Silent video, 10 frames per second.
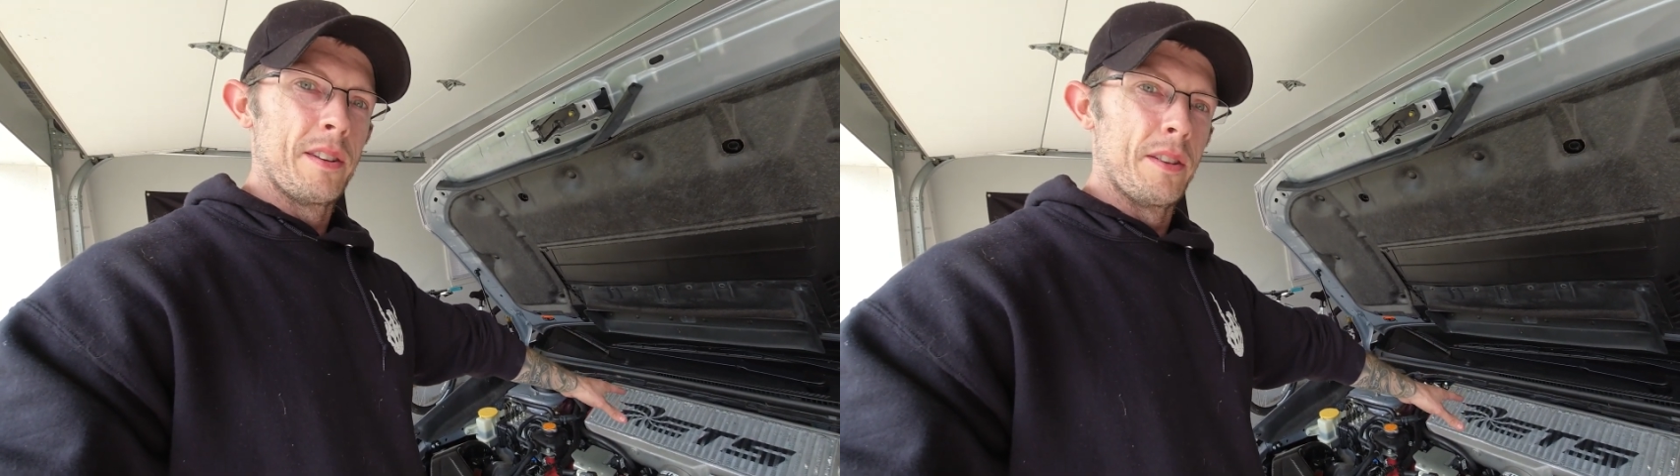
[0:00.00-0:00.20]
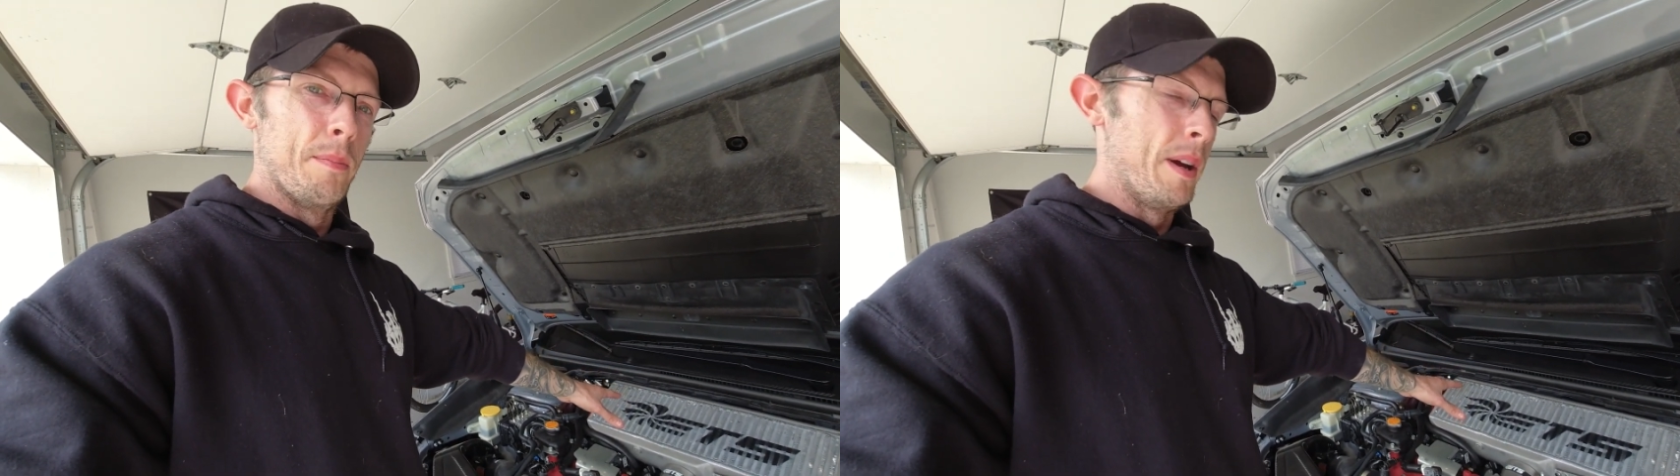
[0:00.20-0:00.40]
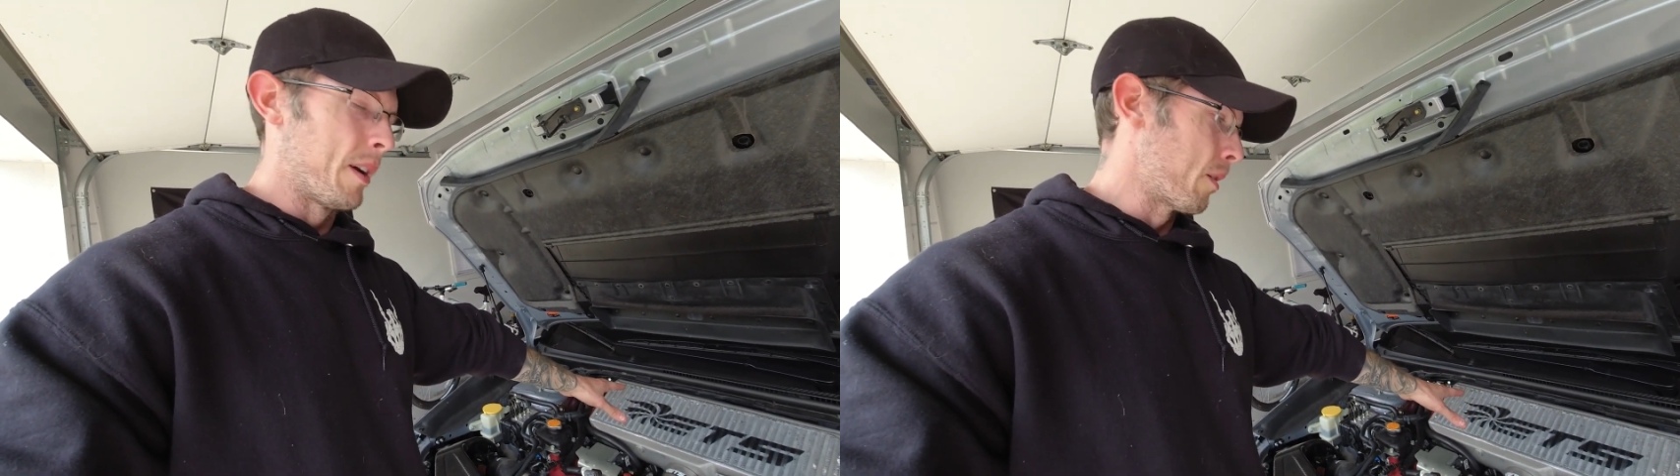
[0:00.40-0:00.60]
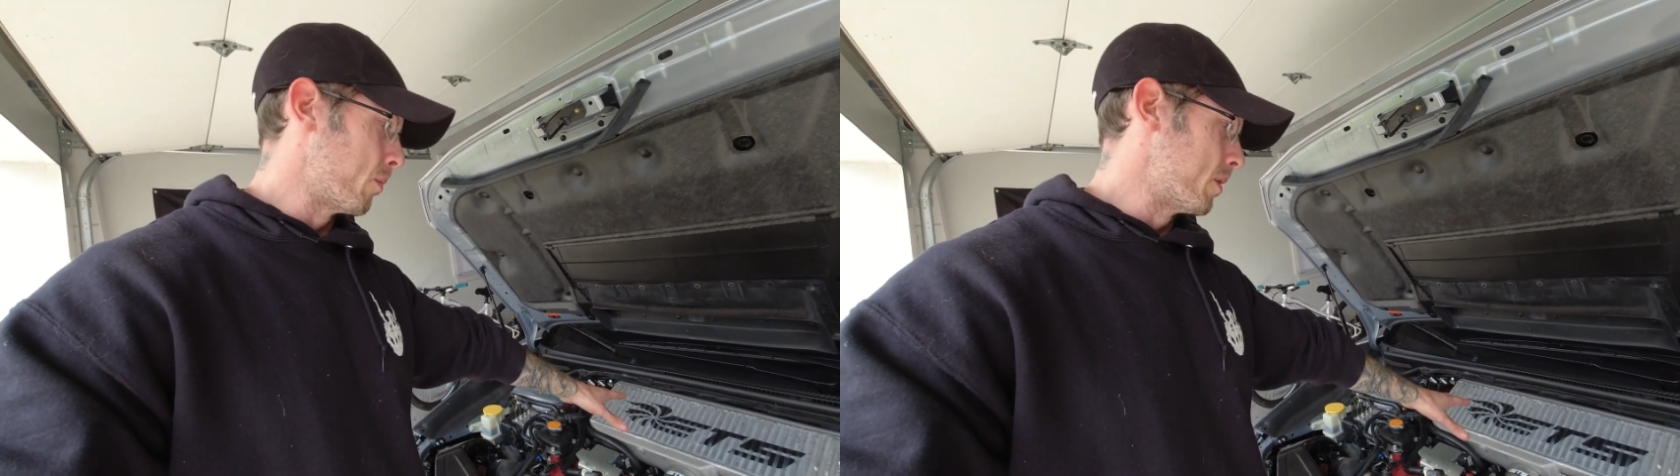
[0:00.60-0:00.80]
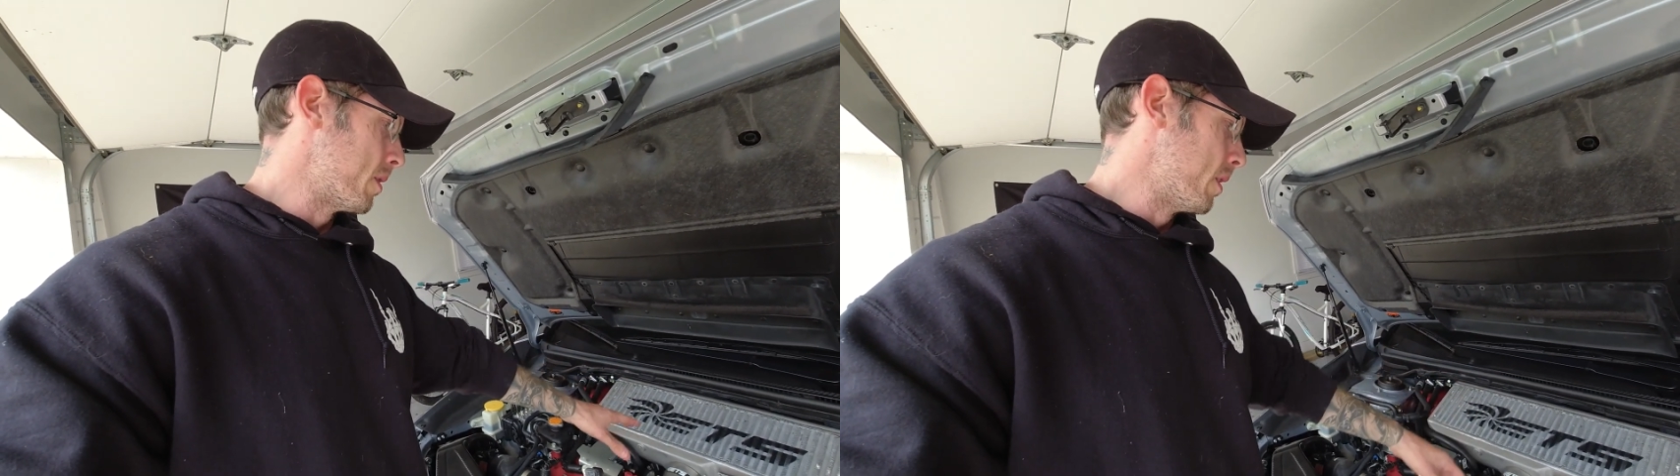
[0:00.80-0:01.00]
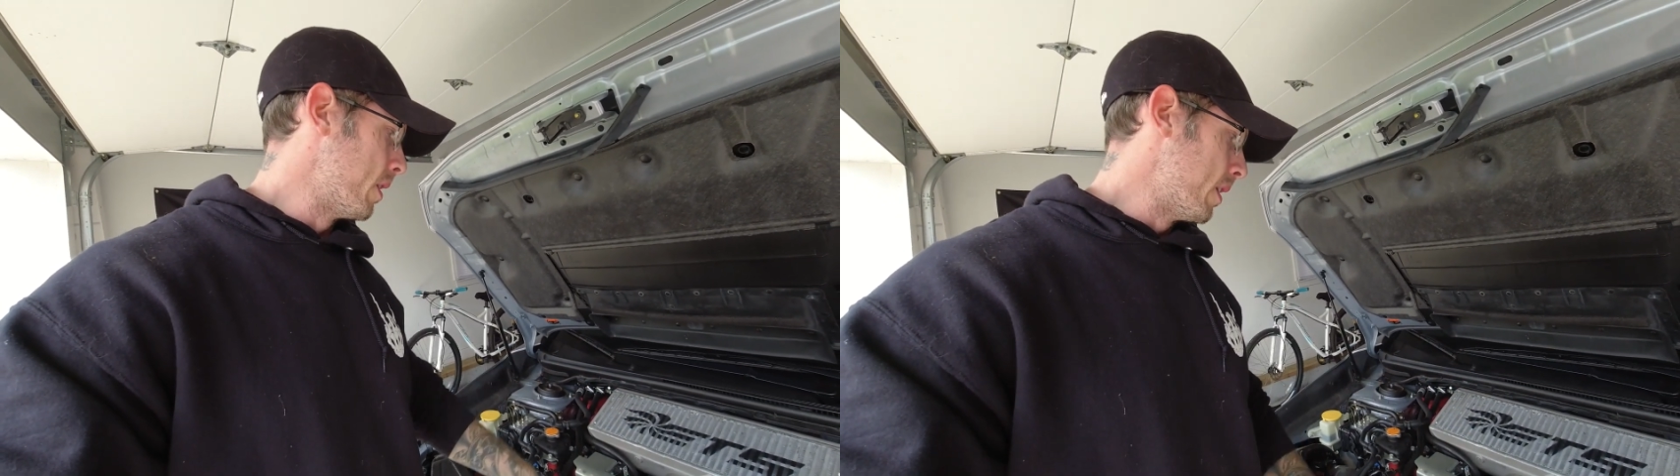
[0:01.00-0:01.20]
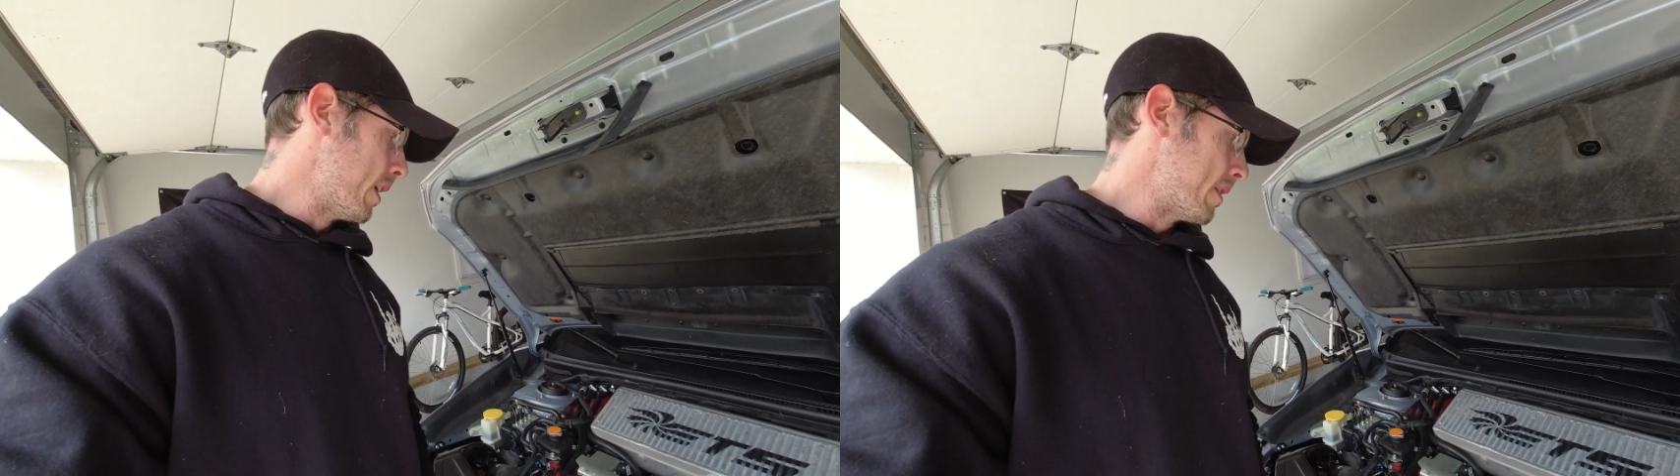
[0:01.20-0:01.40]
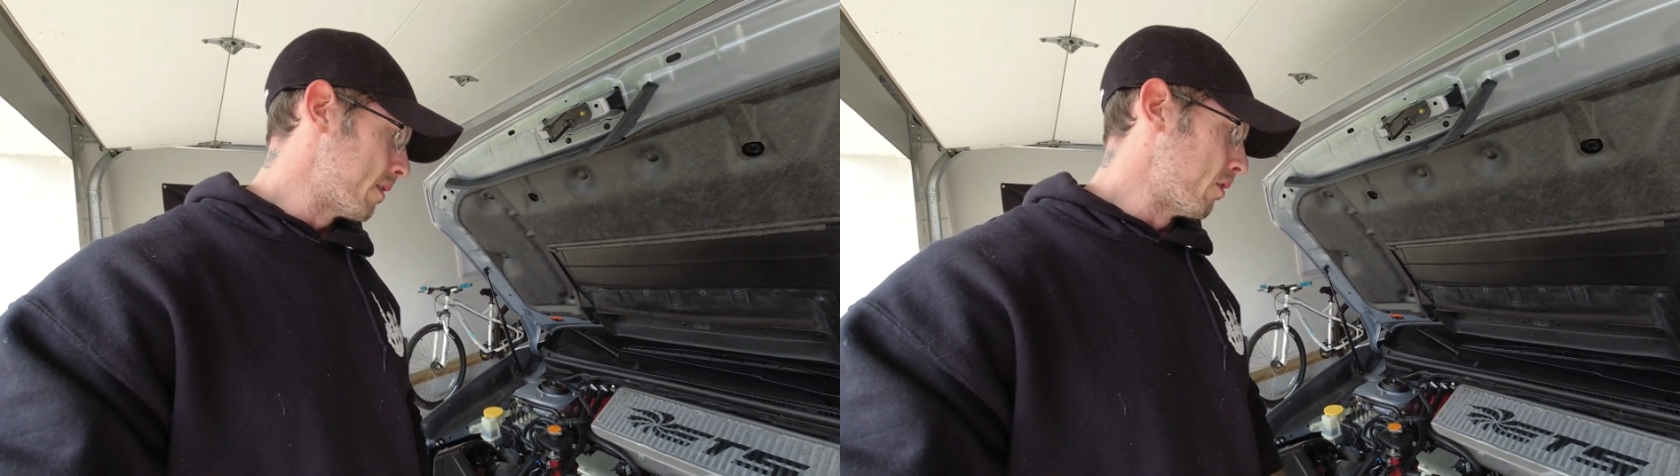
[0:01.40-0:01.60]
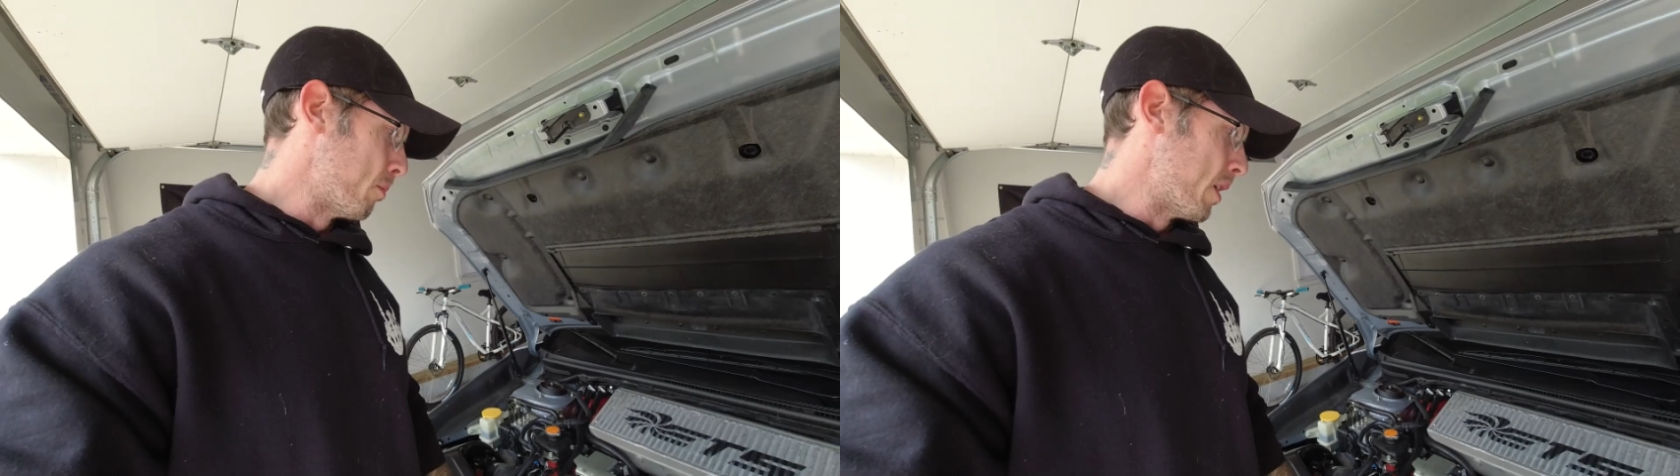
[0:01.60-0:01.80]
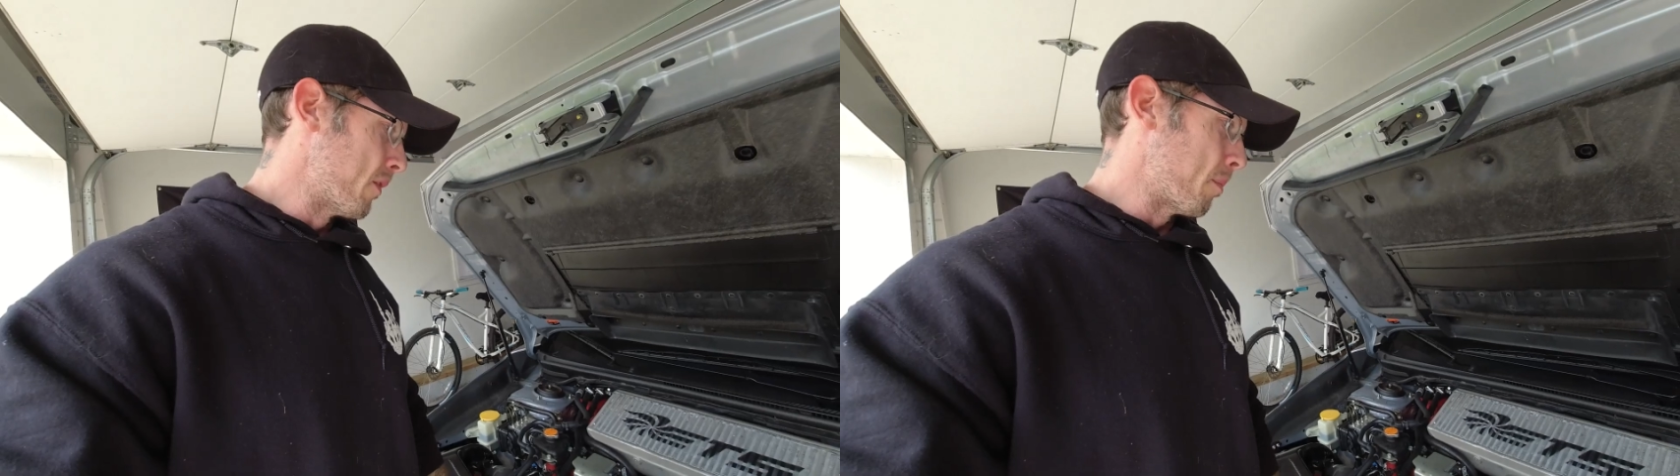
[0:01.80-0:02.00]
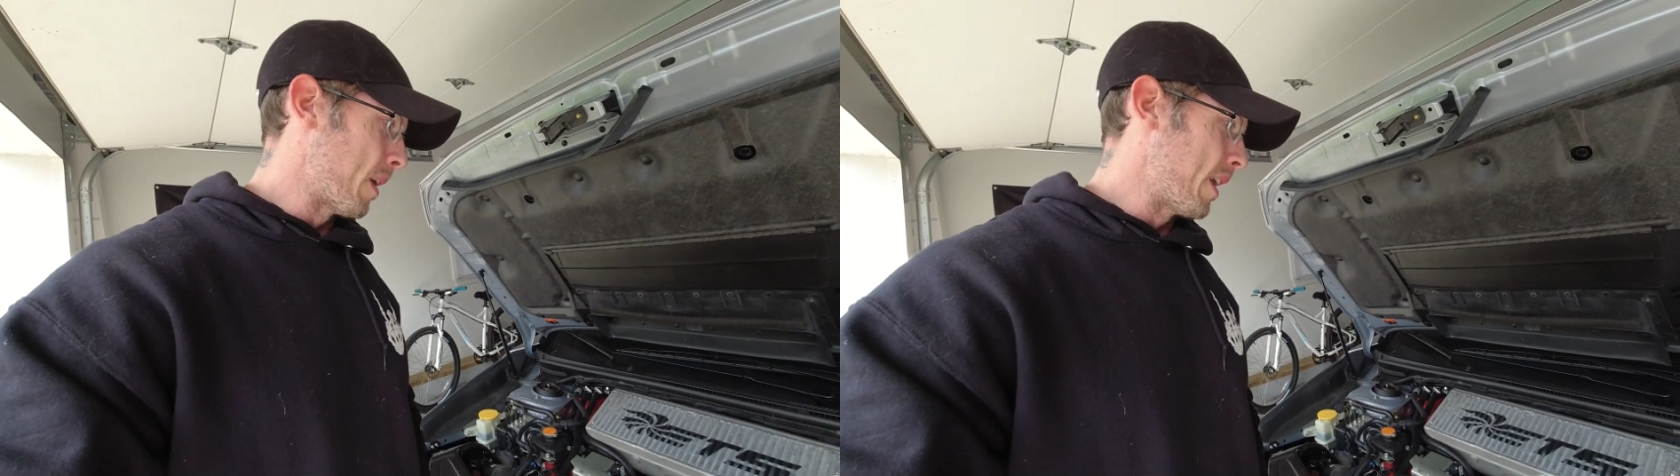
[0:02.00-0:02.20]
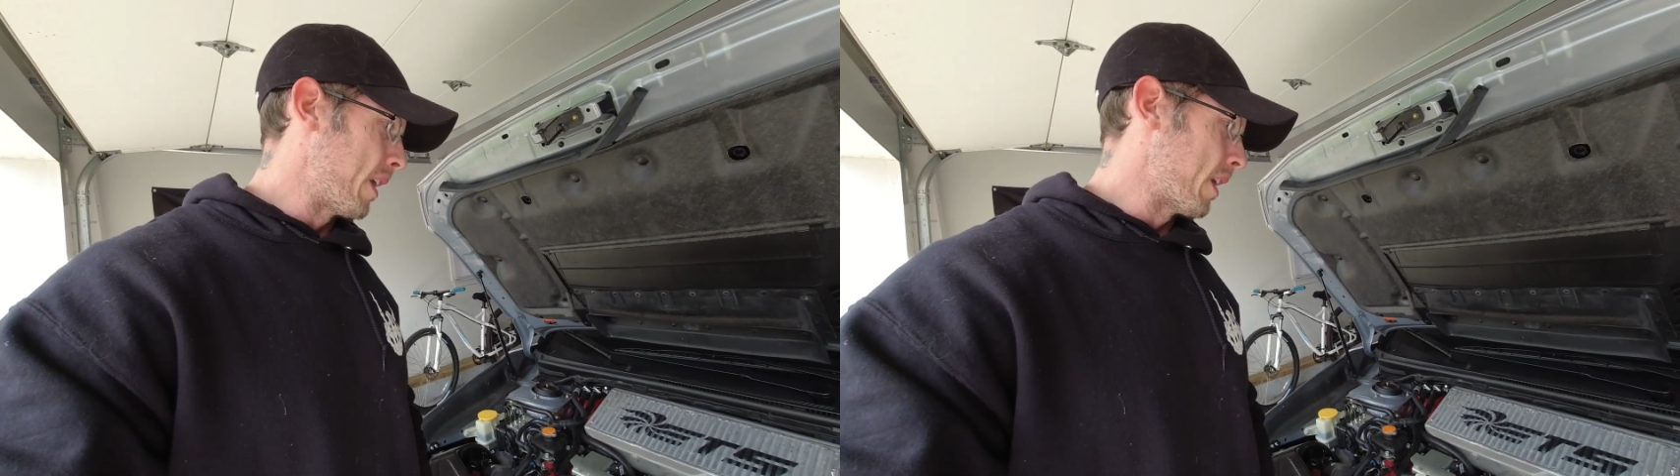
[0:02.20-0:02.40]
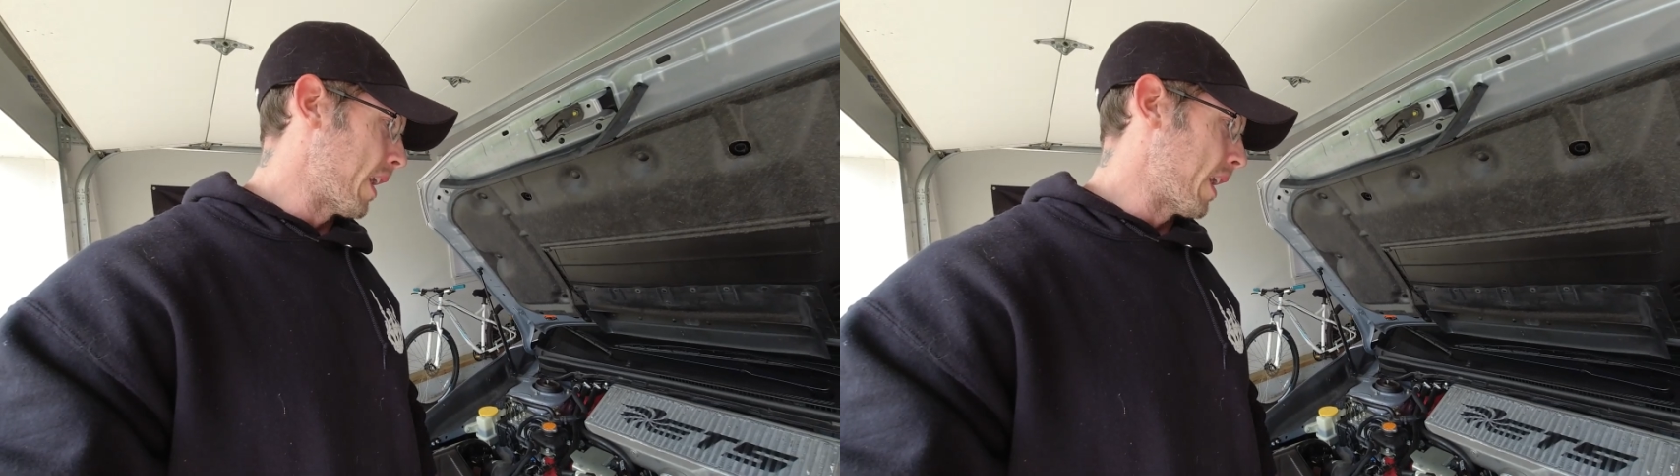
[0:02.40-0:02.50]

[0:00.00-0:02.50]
The bigger one, it's a little bit of a pain in